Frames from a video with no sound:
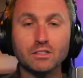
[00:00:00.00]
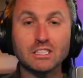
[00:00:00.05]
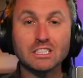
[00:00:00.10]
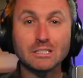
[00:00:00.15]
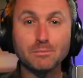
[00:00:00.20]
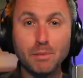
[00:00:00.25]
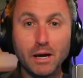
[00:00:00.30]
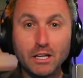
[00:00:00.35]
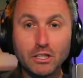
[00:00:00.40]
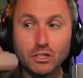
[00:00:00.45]

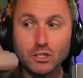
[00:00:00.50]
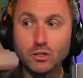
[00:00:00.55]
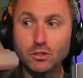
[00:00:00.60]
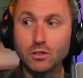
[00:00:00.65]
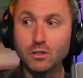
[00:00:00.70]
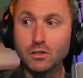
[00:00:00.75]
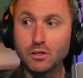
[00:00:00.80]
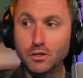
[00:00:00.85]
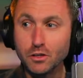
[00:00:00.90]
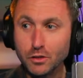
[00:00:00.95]

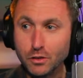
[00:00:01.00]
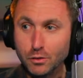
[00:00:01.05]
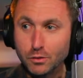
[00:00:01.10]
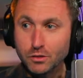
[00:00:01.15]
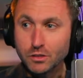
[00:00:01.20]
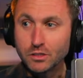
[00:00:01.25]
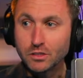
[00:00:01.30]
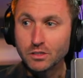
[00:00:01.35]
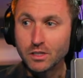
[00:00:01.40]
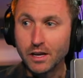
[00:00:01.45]
special
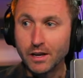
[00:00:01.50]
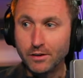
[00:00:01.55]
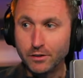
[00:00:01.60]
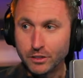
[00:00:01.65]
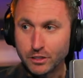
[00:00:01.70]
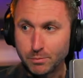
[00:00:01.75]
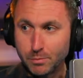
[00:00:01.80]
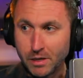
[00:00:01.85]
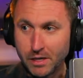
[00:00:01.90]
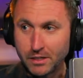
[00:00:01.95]
use
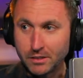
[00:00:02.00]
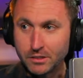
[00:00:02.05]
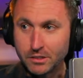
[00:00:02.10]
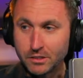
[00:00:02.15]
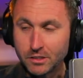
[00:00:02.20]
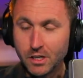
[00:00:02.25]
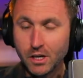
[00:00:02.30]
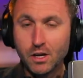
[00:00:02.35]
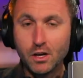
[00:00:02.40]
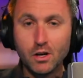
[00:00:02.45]

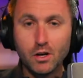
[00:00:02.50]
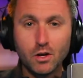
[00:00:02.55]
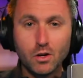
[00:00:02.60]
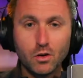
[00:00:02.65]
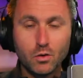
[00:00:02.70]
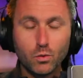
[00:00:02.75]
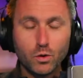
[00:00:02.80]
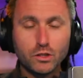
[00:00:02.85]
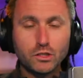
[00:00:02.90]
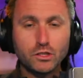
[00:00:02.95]
airspace,
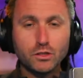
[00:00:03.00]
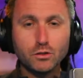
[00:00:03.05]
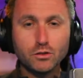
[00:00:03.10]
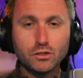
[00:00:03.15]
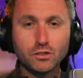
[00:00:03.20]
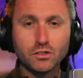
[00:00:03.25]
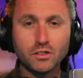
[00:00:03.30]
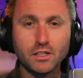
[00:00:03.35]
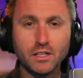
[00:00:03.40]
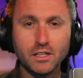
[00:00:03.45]
which
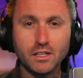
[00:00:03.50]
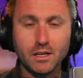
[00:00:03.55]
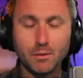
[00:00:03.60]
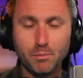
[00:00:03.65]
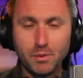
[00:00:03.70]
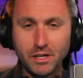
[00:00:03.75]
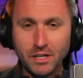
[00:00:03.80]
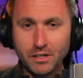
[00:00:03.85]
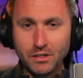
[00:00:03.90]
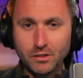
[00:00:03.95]
usually
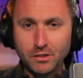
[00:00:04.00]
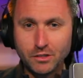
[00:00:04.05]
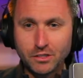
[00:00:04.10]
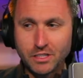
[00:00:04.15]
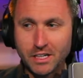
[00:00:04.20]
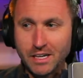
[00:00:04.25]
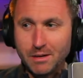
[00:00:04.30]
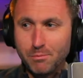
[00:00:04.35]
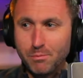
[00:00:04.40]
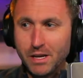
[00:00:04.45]

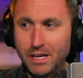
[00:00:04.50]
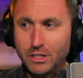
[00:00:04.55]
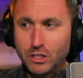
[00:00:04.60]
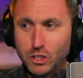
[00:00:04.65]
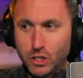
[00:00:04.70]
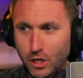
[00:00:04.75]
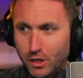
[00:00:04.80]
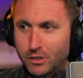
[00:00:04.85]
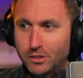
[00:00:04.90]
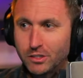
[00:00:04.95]
appears in big
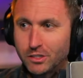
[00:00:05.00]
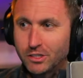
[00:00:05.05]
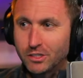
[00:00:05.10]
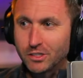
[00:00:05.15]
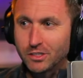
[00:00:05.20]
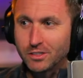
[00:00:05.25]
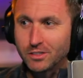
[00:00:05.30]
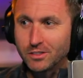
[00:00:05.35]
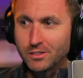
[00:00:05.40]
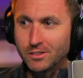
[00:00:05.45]

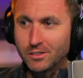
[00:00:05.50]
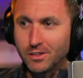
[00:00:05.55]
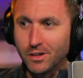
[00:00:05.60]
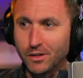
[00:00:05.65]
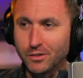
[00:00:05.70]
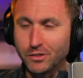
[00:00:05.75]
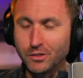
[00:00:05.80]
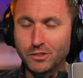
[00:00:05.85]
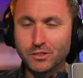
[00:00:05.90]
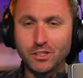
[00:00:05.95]
chunks
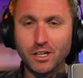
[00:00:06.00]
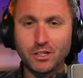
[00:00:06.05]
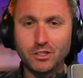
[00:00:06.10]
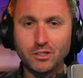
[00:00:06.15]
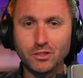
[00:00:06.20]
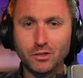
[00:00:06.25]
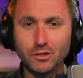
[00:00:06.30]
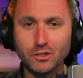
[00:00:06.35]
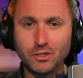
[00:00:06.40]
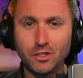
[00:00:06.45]
on your
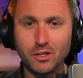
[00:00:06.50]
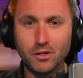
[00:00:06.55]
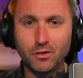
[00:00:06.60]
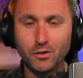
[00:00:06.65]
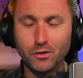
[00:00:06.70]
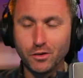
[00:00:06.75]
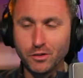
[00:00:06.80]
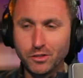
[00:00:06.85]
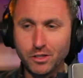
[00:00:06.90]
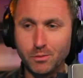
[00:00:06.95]
sectional chart
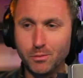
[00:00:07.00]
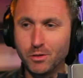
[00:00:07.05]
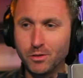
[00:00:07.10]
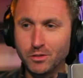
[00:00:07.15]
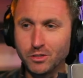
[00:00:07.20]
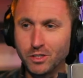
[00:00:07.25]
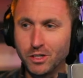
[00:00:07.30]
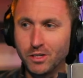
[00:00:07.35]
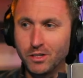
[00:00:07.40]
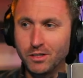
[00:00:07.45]
or your
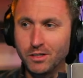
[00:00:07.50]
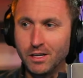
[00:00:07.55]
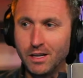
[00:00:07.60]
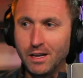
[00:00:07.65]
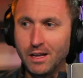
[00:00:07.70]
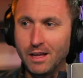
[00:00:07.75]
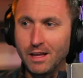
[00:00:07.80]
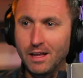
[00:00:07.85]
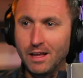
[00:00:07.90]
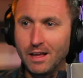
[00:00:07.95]
terminal chart,
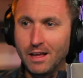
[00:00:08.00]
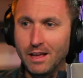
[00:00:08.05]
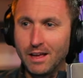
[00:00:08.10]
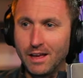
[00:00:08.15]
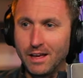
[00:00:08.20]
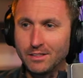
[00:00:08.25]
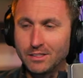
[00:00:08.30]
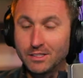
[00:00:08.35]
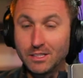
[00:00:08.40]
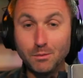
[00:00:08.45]

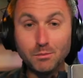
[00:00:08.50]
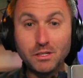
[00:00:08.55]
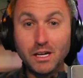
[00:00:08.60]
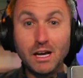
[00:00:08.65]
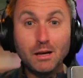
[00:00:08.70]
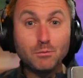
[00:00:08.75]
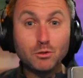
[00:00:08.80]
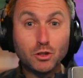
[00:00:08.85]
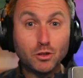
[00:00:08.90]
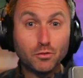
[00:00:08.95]
and
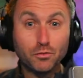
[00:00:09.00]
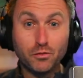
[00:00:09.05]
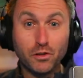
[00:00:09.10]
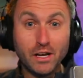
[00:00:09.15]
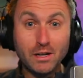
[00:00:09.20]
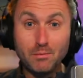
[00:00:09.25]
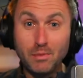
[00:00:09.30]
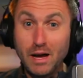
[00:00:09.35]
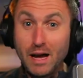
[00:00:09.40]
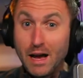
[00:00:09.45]
sometimes your
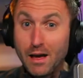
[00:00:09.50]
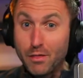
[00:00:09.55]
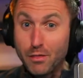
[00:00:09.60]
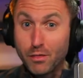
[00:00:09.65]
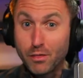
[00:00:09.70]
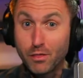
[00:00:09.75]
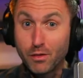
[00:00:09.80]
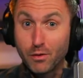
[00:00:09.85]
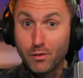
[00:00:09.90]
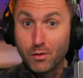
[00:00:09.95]
flight
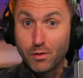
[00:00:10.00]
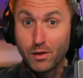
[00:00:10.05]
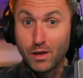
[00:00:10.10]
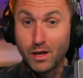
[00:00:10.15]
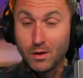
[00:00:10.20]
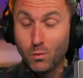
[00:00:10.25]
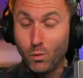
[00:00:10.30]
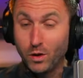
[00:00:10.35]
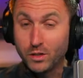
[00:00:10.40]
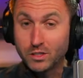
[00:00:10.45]
path
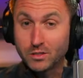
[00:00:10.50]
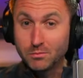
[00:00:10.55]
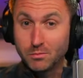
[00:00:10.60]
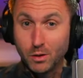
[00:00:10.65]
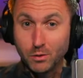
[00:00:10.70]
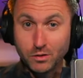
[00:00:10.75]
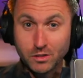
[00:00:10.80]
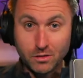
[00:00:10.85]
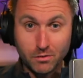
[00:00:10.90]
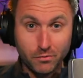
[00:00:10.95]
and what's
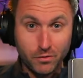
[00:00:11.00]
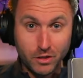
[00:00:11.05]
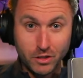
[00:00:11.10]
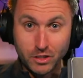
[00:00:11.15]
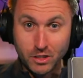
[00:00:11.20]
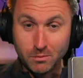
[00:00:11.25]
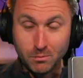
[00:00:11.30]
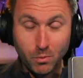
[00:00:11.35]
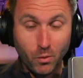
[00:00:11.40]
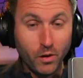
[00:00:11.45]
most
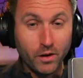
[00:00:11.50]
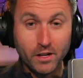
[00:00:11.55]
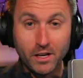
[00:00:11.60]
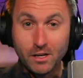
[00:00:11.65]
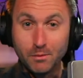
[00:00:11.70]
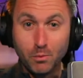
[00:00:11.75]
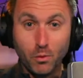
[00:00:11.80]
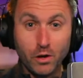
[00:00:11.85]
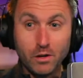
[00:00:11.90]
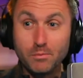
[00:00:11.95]
efficient, point
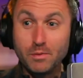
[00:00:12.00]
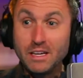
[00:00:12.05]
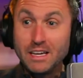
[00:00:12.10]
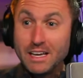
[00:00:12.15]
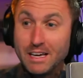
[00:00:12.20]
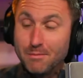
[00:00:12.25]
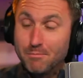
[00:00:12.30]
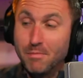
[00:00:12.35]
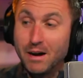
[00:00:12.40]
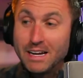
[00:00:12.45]
A to point B,
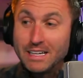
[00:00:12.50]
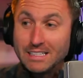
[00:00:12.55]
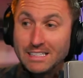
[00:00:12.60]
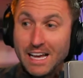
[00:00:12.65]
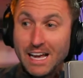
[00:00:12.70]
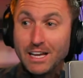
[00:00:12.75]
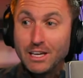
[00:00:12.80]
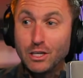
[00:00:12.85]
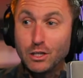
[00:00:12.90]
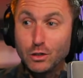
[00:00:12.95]
it might
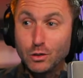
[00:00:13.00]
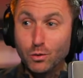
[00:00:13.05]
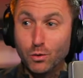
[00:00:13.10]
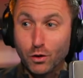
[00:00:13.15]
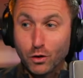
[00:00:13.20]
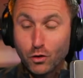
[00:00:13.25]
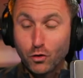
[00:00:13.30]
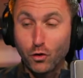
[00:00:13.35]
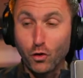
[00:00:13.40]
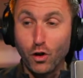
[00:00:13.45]
take you
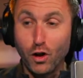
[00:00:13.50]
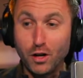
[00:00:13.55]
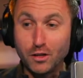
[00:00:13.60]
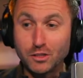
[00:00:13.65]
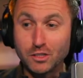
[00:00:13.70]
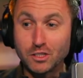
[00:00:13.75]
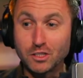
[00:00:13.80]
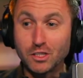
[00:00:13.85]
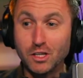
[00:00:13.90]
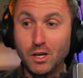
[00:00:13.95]

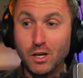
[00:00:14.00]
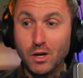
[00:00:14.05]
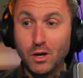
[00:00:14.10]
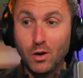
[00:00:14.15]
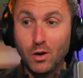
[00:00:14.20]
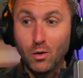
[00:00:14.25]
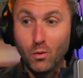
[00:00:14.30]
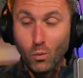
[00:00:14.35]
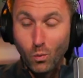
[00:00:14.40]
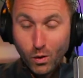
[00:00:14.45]
across
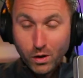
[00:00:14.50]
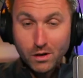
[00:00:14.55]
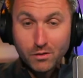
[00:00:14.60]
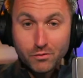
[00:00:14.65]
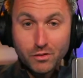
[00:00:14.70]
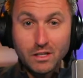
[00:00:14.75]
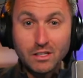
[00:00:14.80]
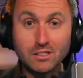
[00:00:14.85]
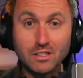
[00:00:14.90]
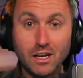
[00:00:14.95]
one
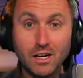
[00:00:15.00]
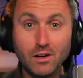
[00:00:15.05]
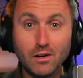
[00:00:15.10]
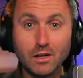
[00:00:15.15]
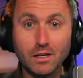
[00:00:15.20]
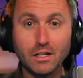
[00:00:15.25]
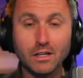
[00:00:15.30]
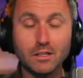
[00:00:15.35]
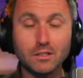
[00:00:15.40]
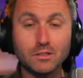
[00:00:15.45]
of these
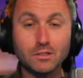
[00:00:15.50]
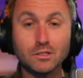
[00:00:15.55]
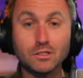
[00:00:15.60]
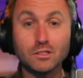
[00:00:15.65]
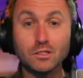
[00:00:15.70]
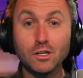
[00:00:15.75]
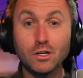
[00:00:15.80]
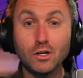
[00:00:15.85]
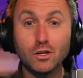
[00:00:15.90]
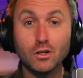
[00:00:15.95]

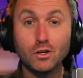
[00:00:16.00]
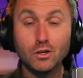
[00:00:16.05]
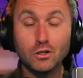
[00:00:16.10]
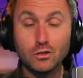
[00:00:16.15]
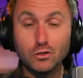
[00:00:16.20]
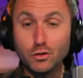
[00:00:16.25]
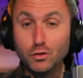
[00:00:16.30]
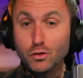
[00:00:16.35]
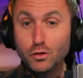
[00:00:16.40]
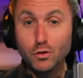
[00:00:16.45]
areas.
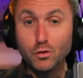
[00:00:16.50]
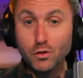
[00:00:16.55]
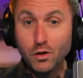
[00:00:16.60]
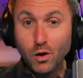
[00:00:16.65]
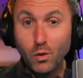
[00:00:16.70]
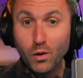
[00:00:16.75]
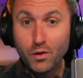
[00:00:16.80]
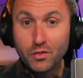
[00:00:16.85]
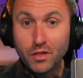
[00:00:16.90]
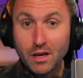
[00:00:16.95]
Do you
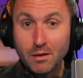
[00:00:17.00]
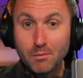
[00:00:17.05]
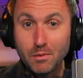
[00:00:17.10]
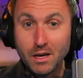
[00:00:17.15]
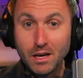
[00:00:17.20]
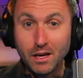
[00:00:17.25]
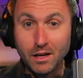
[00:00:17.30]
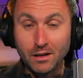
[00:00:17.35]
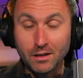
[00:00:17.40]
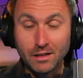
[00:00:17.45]
know what they
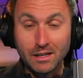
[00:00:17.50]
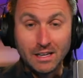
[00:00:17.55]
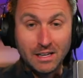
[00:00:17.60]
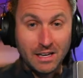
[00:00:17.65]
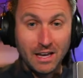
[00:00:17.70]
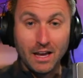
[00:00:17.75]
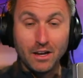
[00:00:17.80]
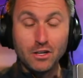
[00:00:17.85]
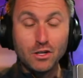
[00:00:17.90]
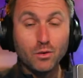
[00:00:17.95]
mean?
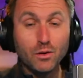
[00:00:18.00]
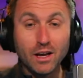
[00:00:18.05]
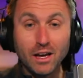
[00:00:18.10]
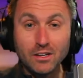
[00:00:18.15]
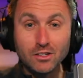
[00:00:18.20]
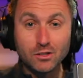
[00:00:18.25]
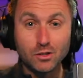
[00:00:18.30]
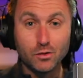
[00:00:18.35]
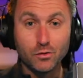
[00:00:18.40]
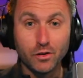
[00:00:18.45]
Can you
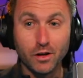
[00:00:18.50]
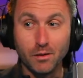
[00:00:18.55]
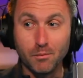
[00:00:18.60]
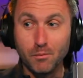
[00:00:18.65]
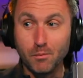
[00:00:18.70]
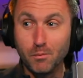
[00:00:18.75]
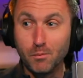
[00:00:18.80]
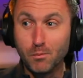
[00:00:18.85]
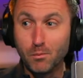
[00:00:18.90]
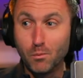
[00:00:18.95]
enter them?
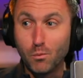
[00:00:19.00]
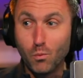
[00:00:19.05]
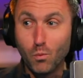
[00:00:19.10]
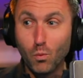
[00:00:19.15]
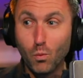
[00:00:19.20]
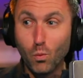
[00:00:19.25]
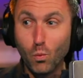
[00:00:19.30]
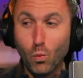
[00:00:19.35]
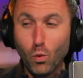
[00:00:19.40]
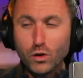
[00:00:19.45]

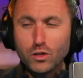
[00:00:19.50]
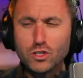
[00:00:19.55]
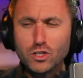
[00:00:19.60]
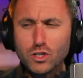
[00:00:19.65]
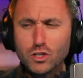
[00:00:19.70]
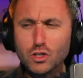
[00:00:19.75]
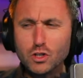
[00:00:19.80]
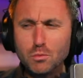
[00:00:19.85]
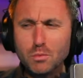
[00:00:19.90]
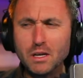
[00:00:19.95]
What
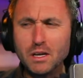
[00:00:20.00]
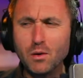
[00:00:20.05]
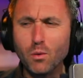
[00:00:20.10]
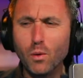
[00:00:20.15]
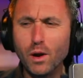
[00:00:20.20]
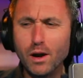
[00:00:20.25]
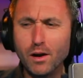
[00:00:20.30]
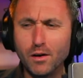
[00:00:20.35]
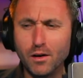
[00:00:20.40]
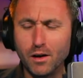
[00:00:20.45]
should you be
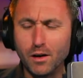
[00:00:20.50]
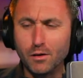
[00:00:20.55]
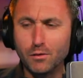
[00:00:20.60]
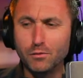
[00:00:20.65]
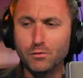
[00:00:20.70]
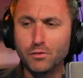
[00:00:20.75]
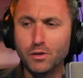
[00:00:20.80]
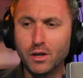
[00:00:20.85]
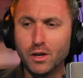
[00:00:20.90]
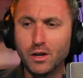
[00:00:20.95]
aware
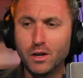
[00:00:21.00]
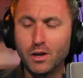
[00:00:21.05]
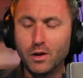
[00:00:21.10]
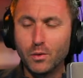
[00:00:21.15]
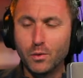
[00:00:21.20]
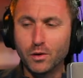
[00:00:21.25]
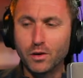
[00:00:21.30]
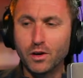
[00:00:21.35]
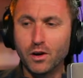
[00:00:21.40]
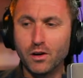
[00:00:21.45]
of
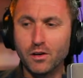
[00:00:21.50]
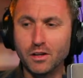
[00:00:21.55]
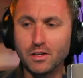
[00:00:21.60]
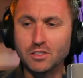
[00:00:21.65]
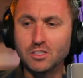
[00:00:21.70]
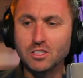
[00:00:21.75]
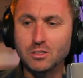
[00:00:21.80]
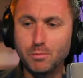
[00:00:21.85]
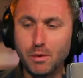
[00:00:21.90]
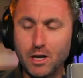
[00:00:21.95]

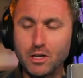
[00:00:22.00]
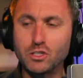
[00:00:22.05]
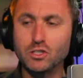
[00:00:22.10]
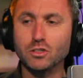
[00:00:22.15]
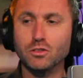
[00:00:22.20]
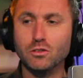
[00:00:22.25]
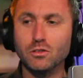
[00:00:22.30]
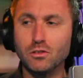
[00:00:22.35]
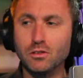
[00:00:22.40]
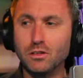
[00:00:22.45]
regarding
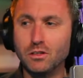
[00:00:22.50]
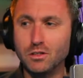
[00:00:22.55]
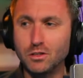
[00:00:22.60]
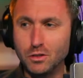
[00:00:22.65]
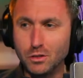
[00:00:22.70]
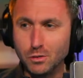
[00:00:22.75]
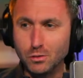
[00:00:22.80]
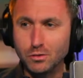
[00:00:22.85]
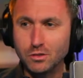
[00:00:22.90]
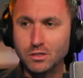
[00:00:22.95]
special
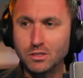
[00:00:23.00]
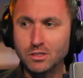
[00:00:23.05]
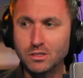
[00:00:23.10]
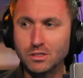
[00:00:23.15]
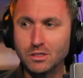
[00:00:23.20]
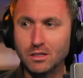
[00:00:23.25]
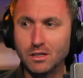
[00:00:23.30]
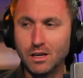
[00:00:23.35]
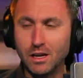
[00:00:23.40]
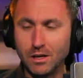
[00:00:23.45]

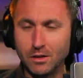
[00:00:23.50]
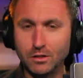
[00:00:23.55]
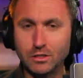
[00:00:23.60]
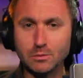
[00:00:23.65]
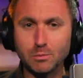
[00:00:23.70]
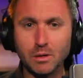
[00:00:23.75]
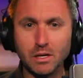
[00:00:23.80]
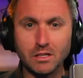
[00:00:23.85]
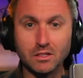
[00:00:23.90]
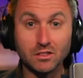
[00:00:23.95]
use
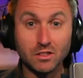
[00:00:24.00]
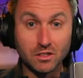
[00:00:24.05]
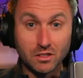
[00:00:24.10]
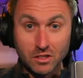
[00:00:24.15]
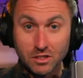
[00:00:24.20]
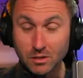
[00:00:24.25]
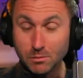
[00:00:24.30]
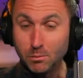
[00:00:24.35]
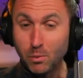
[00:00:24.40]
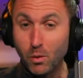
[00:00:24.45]
airspace? This
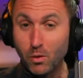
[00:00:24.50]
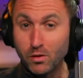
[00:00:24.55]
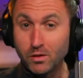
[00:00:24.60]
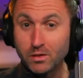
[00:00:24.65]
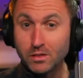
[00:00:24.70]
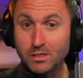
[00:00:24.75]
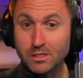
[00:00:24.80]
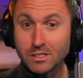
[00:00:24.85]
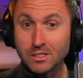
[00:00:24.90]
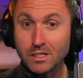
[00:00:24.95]
is
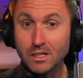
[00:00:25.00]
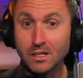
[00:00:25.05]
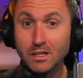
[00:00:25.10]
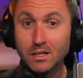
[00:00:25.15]
important,